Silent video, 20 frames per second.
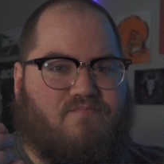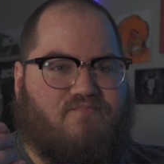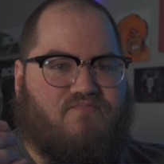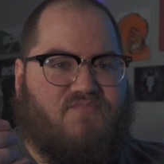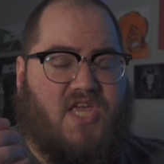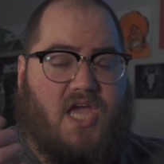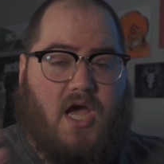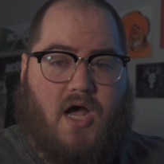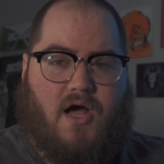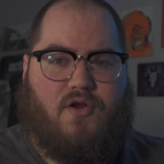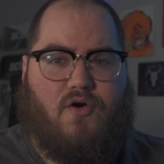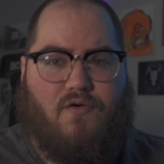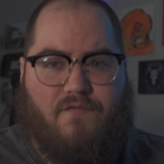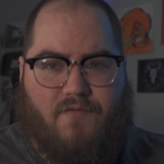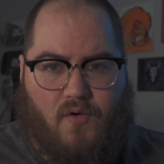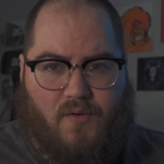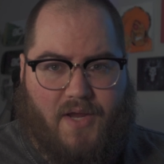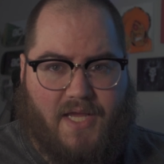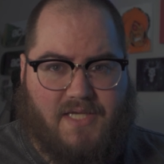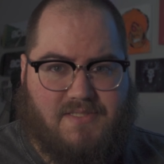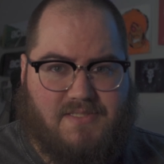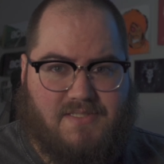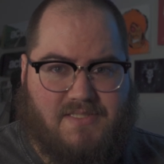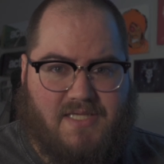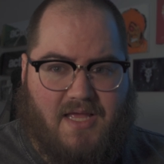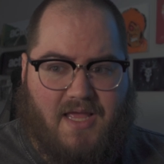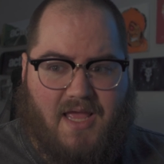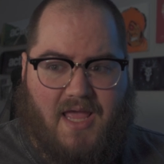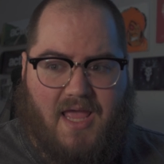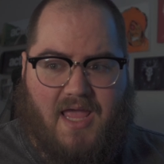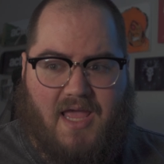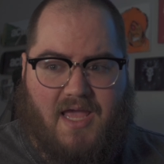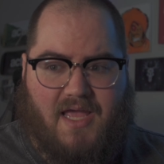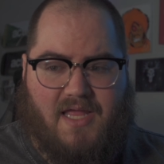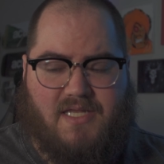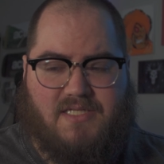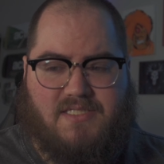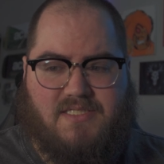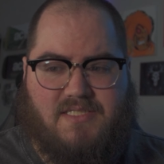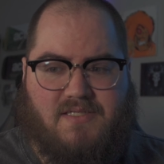the autofocus.
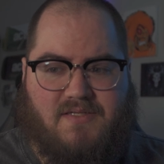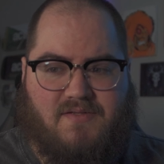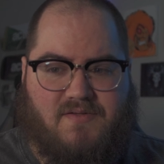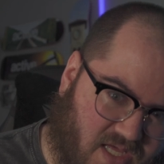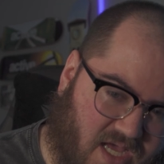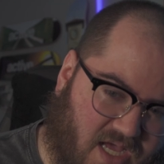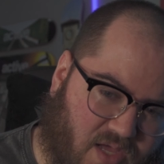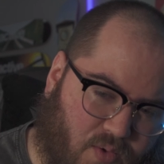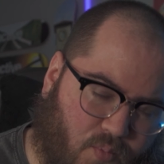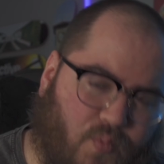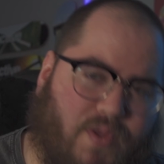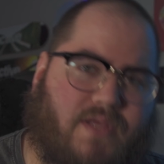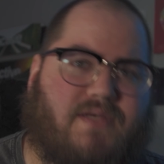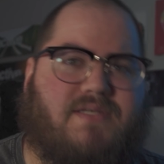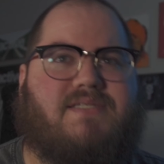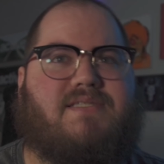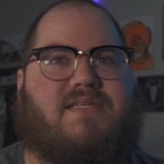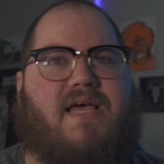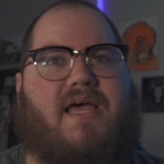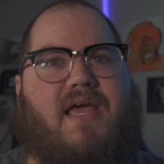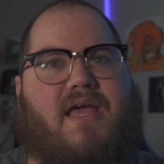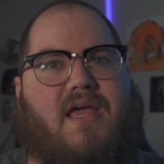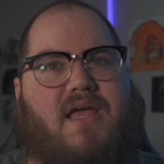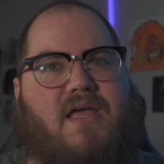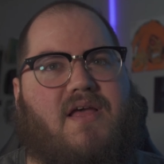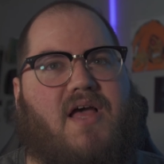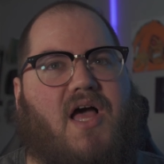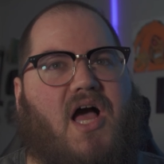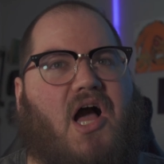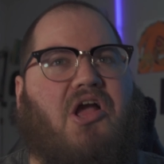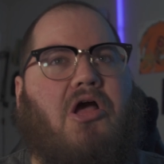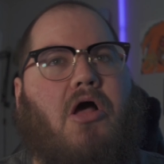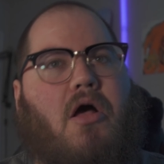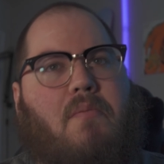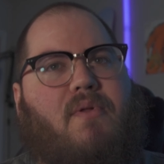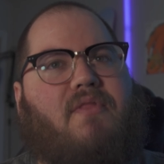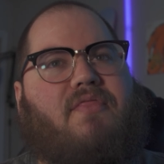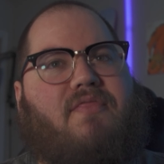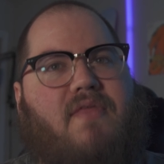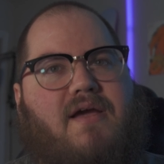And I will say a
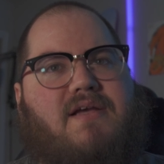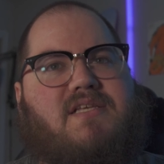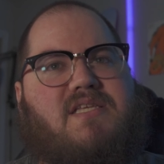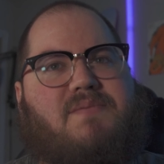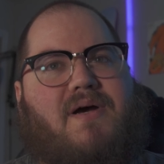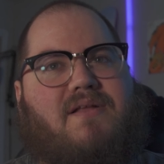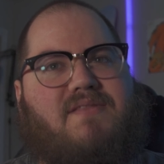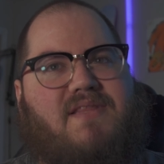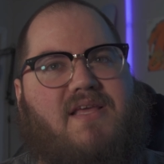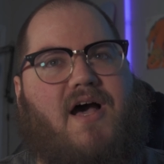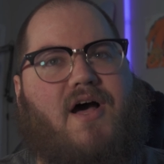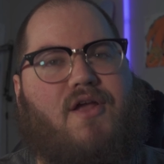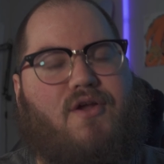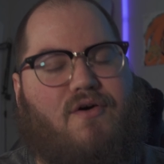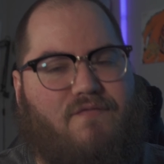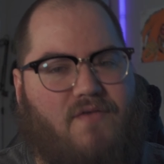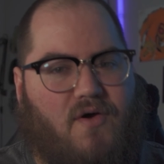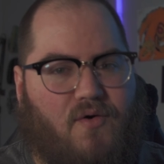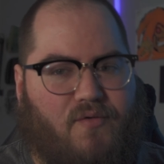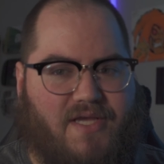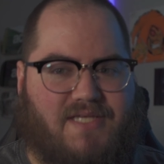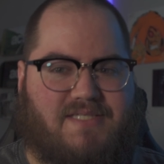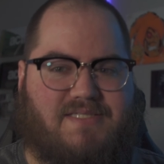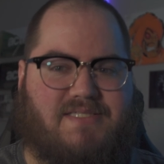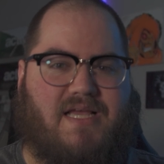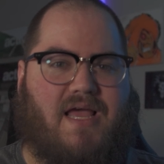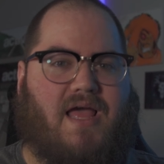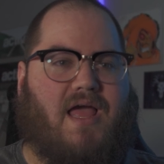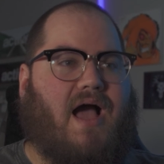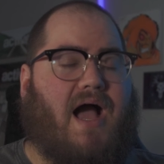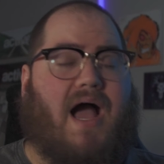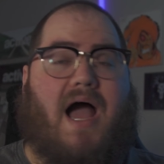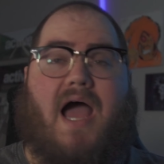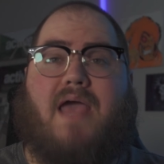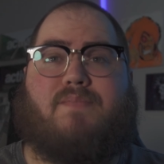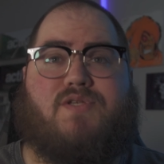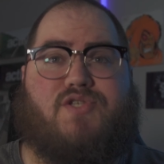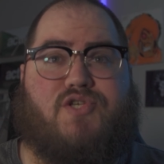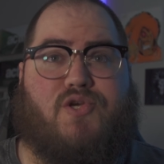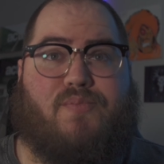couple things about the autofocus.
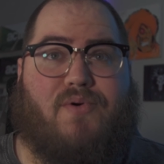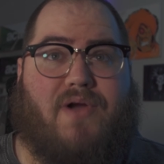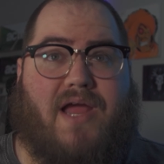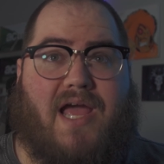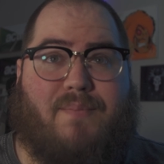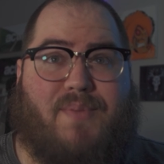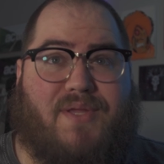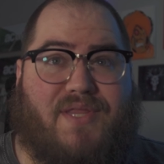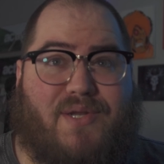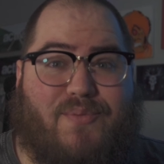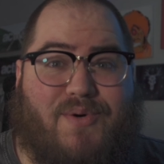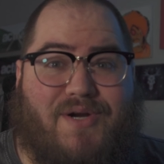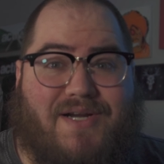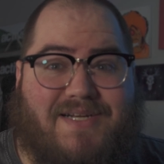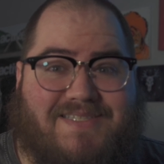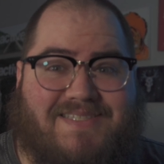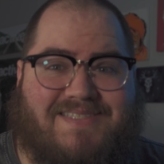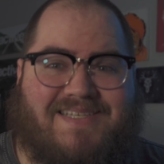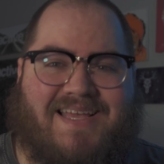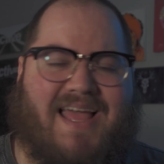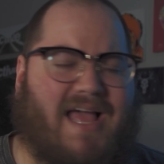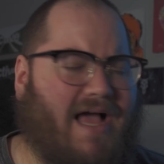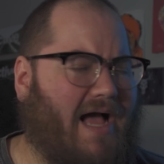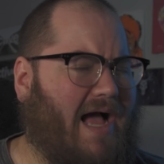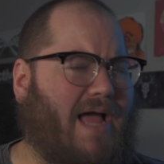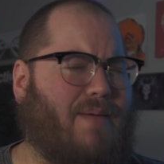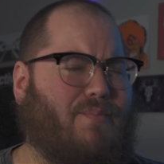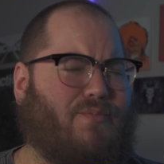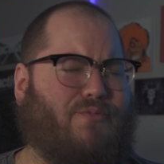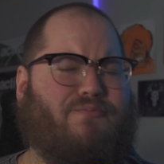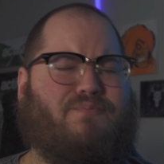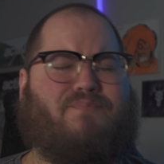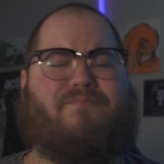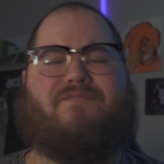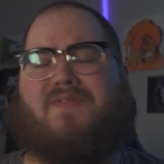I'm super happy that it works. I'm